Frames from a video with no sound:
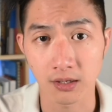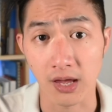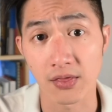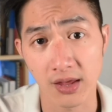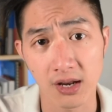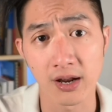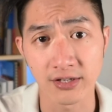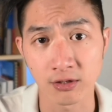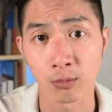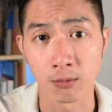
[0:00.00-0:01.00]
And there
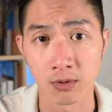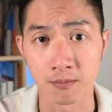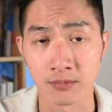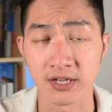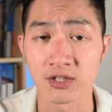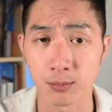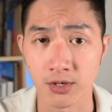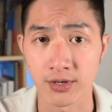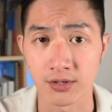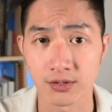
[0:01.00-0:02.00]
lies the problem:
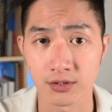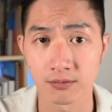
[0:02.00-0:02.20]
experience.